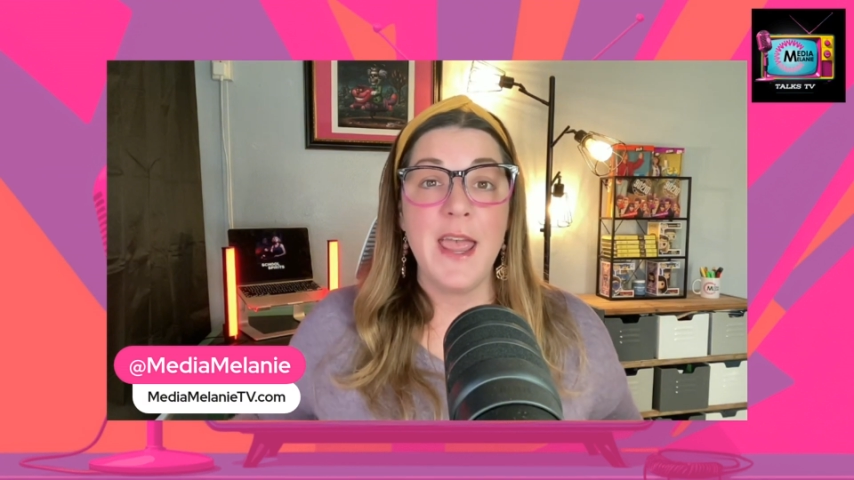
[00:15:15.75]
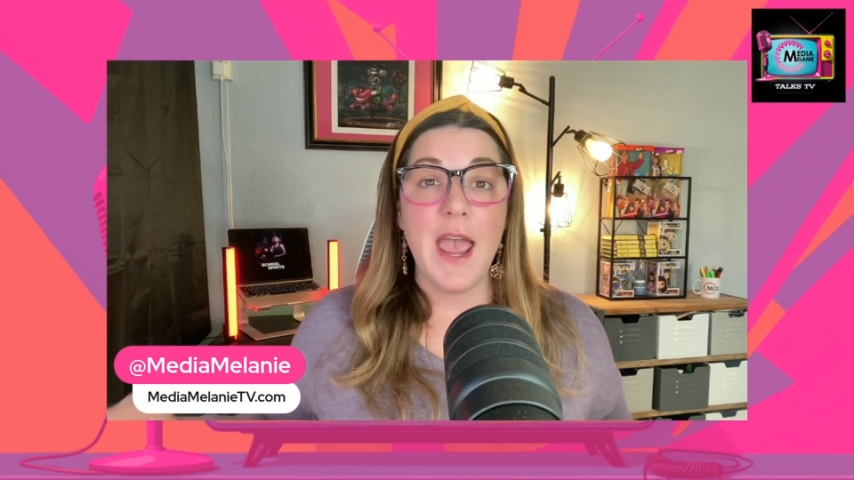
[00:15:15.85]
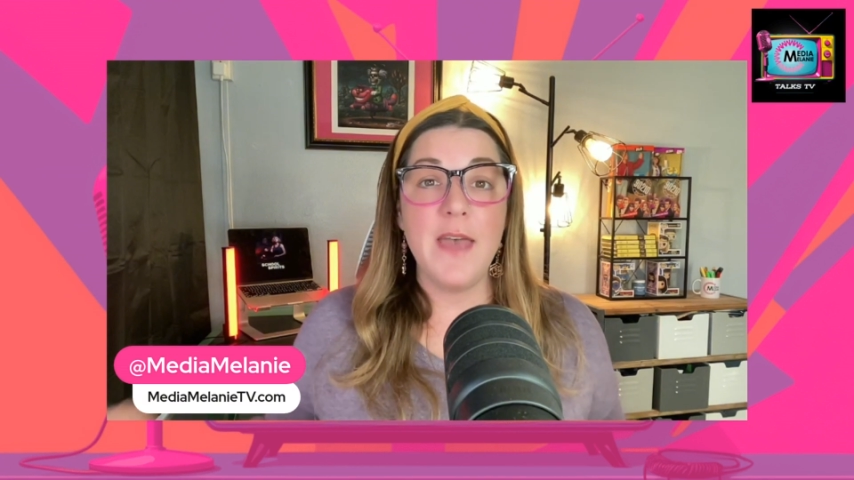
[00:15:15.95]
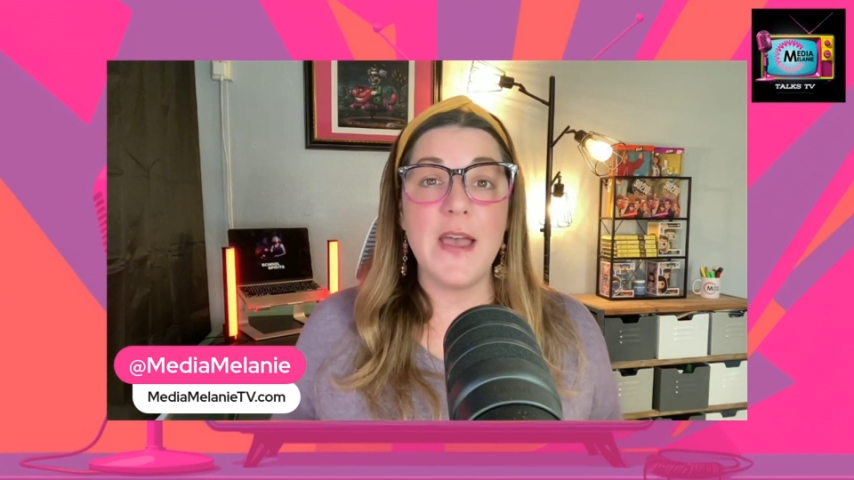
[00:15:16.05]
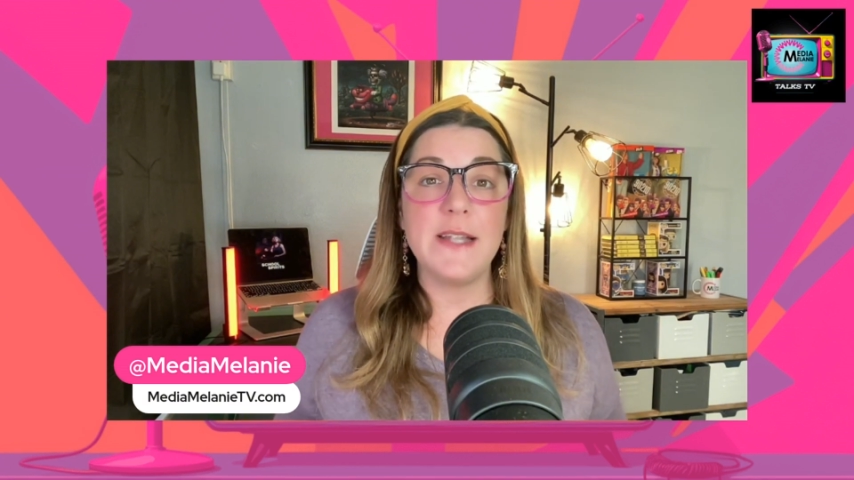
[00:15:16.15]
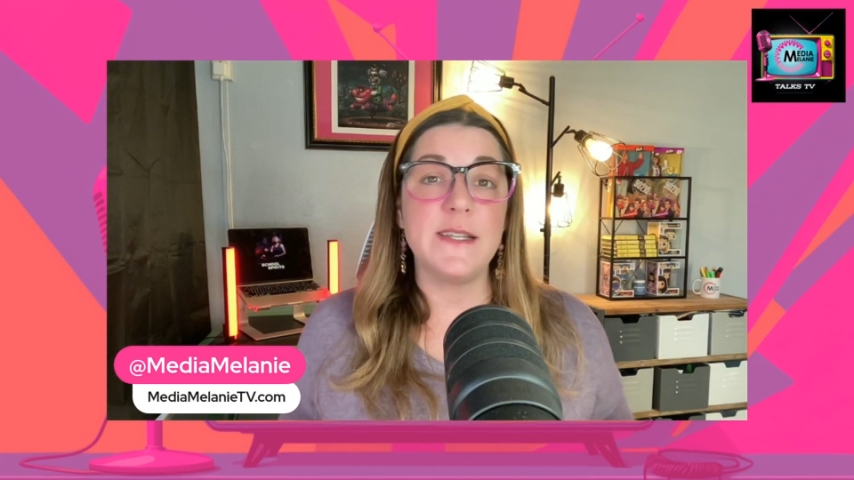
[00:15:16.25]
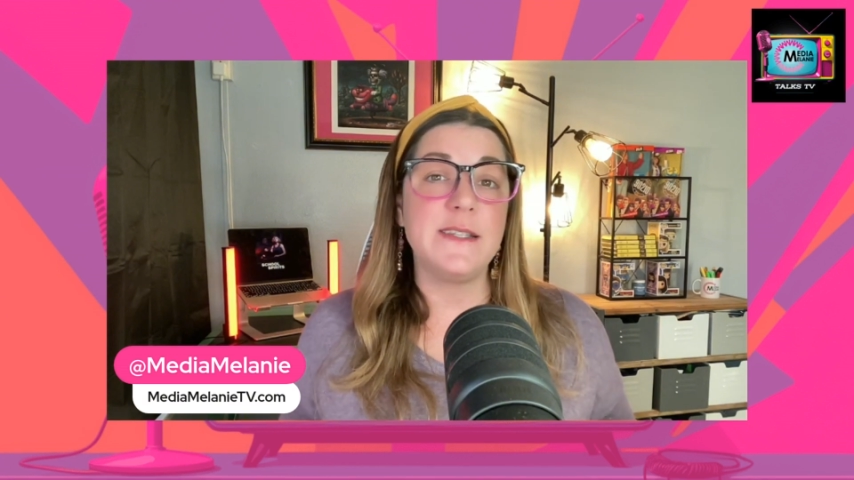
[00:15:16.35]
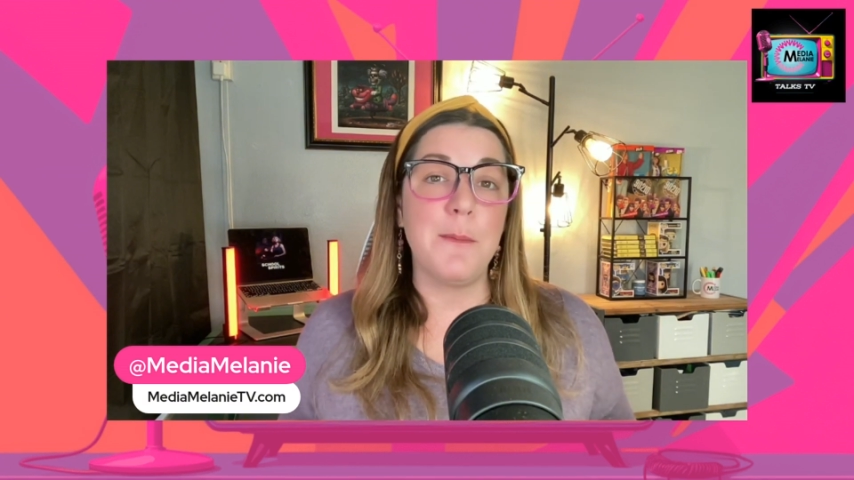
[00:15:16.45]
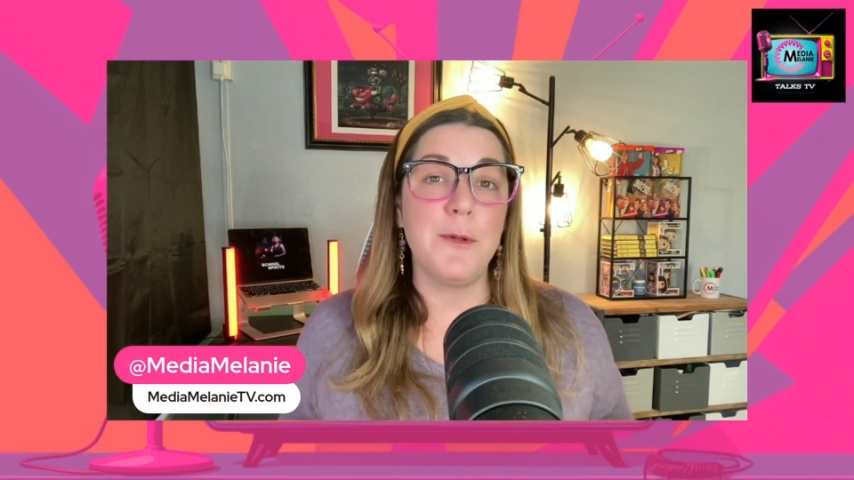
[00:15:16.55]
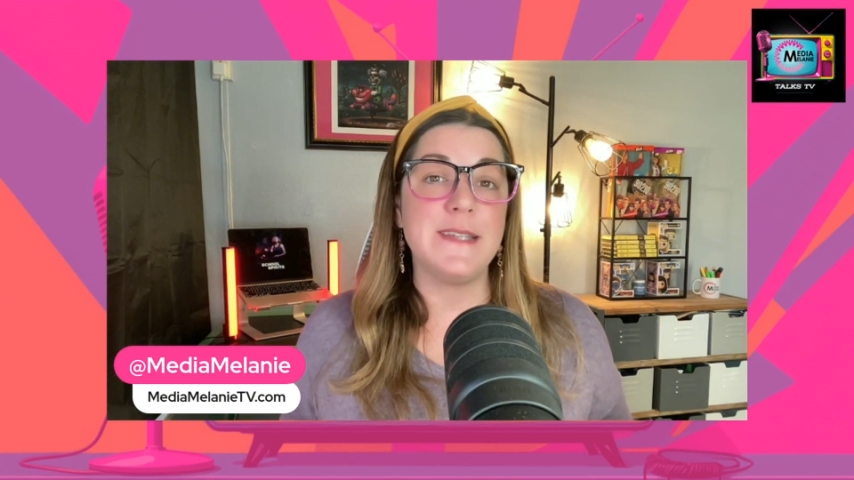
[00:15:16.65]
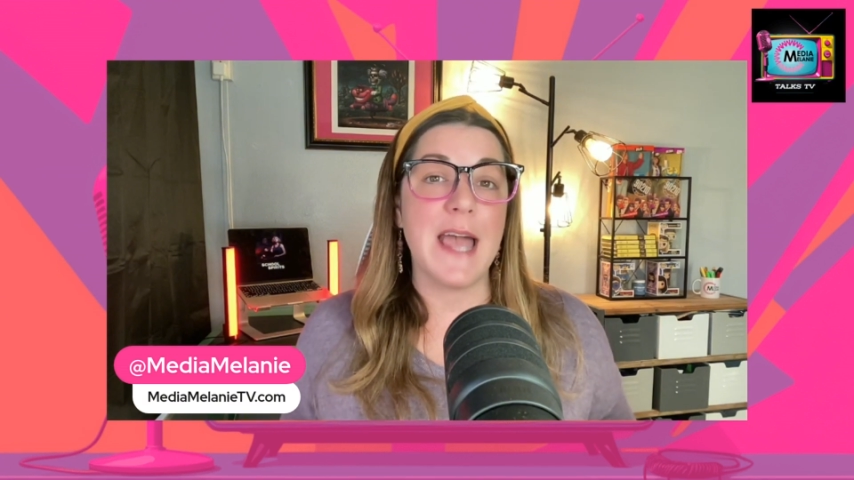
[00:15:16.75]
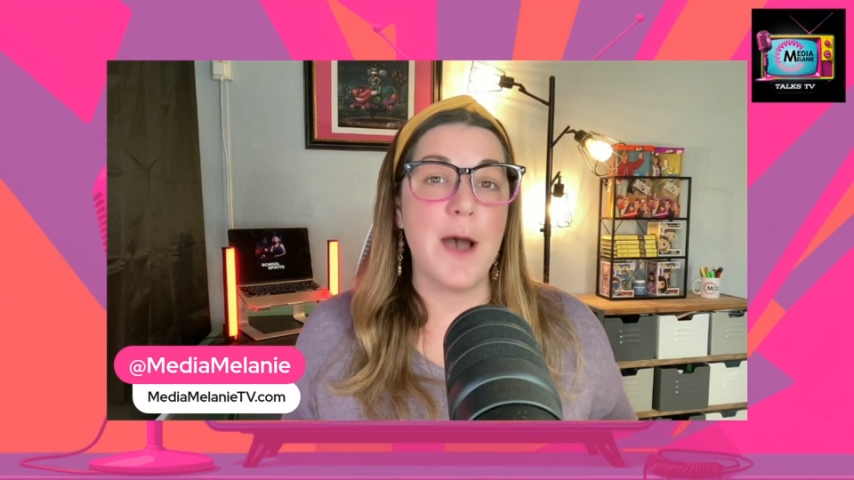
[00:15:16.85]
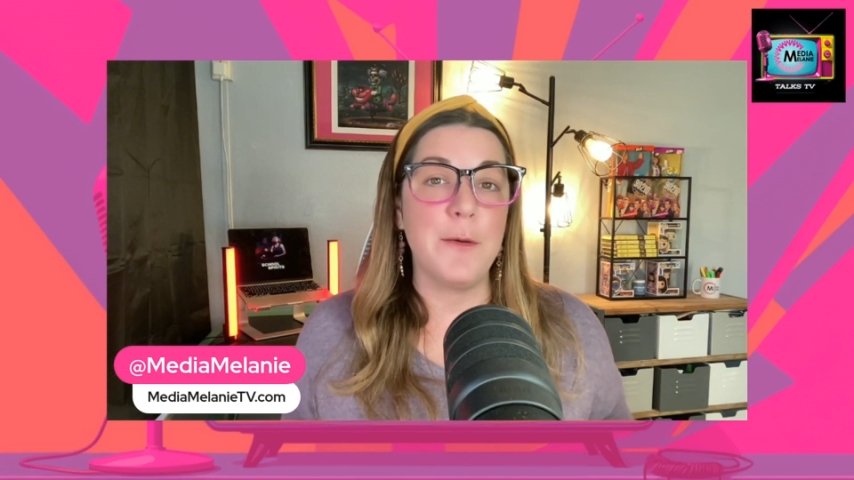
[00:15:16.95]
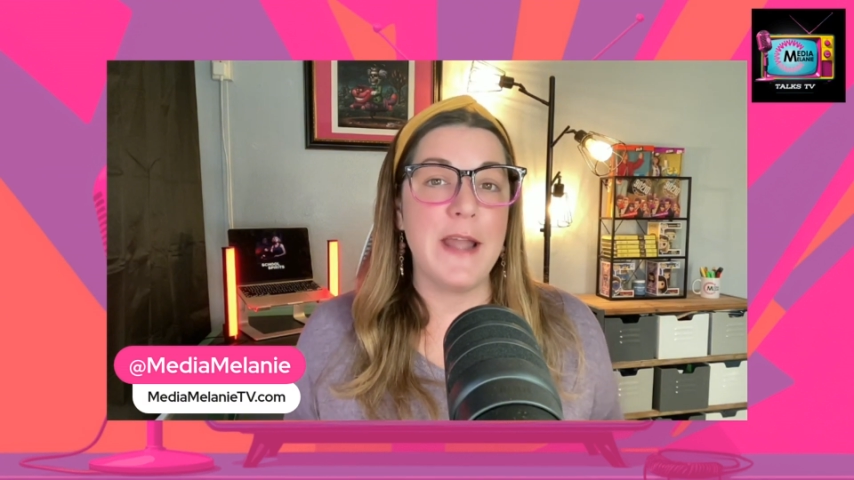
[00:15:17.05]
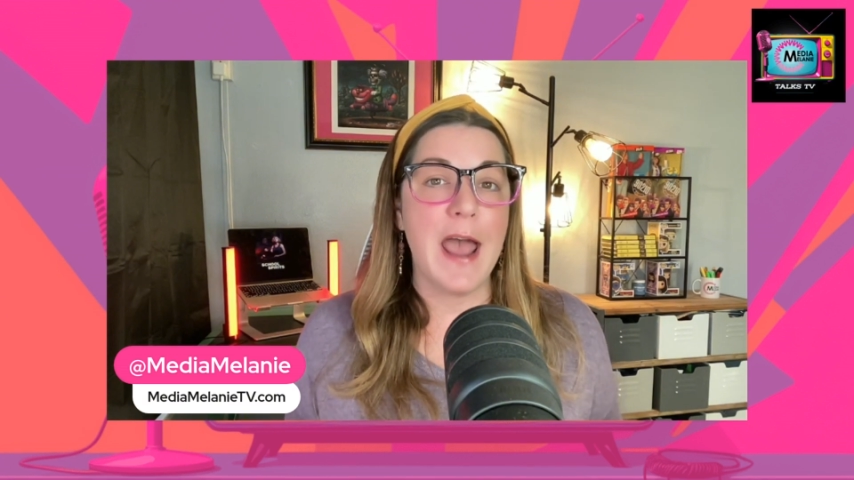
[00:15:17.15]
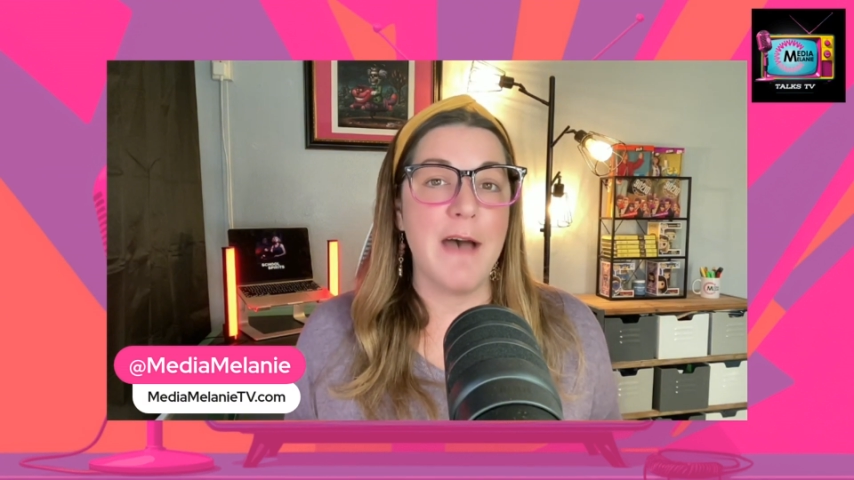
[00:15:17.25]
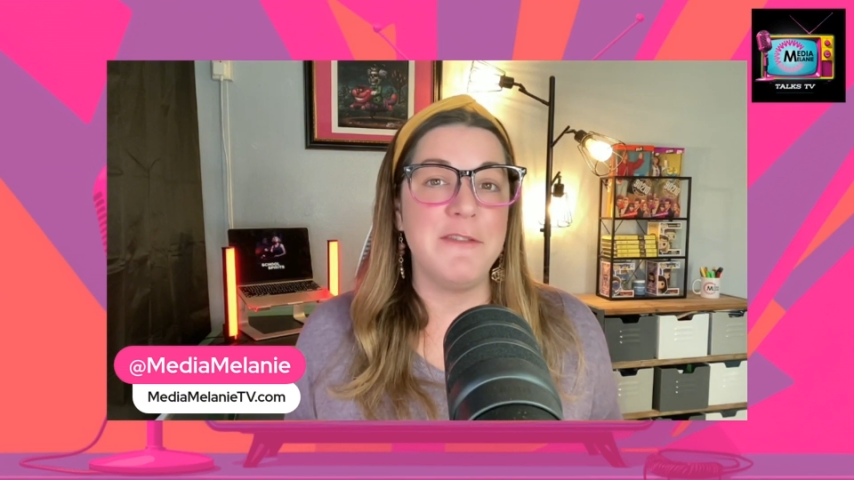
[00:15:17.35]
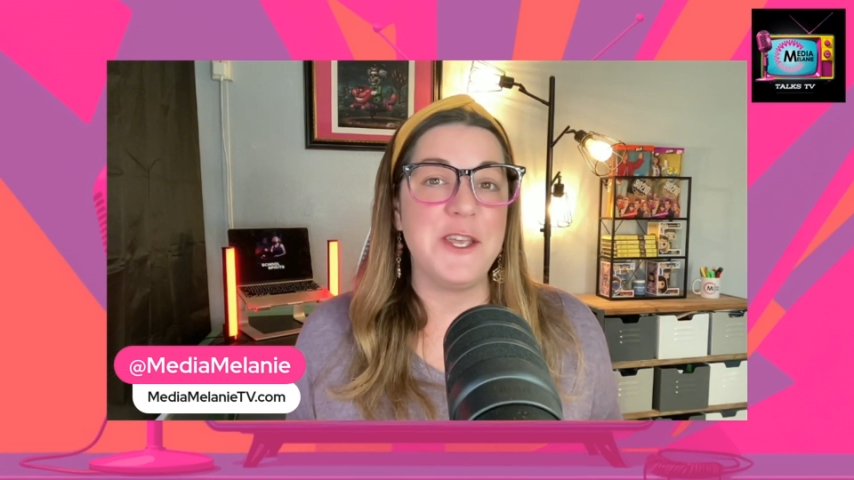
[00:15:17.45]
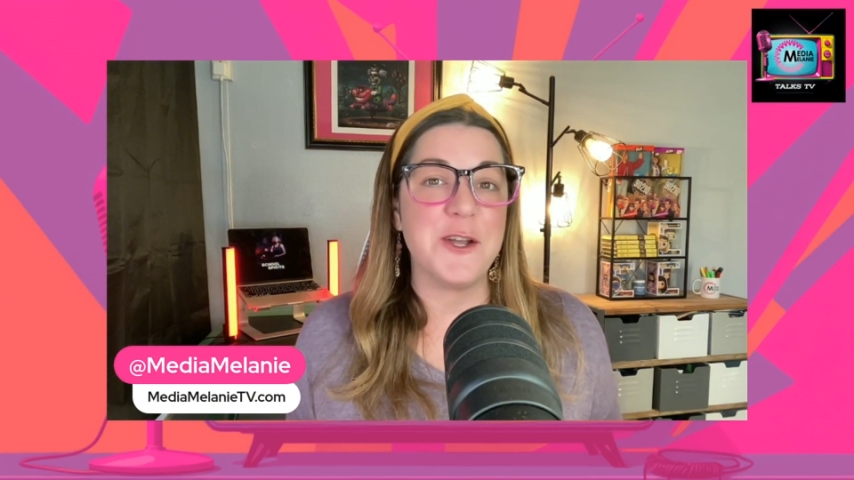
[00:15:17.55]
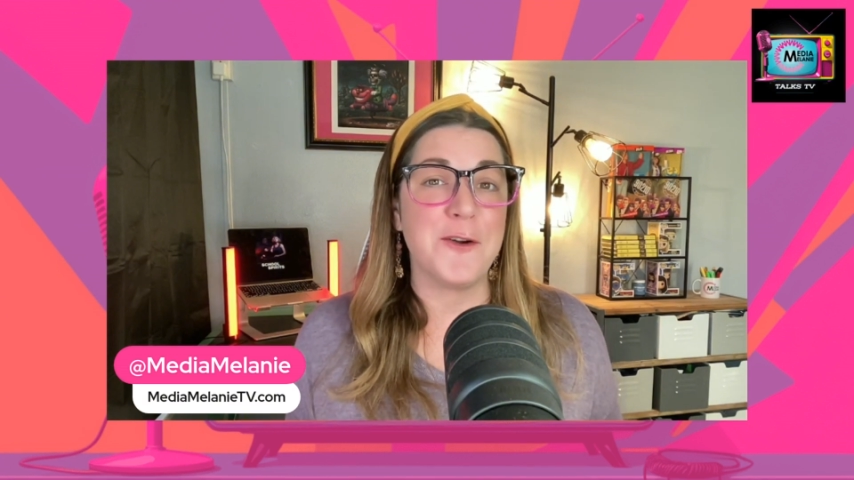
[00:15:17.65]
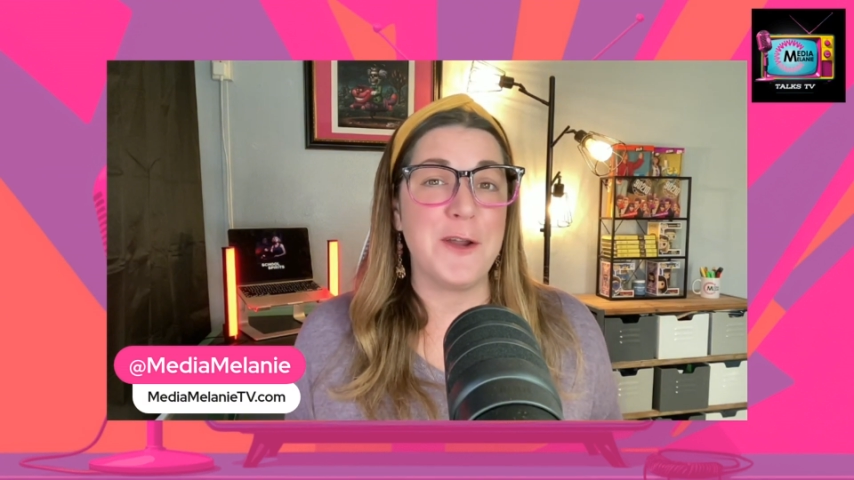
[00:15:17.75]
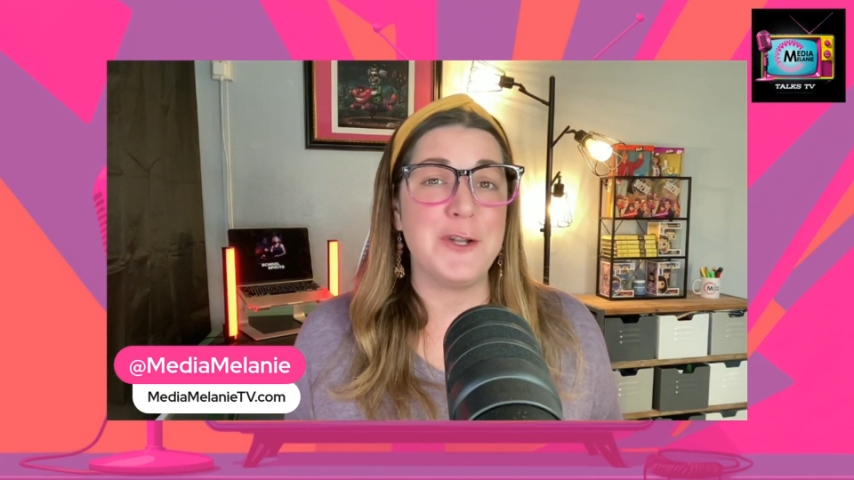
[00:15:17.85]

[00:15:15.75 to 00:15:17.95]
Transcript: And then to double down and have the Yuri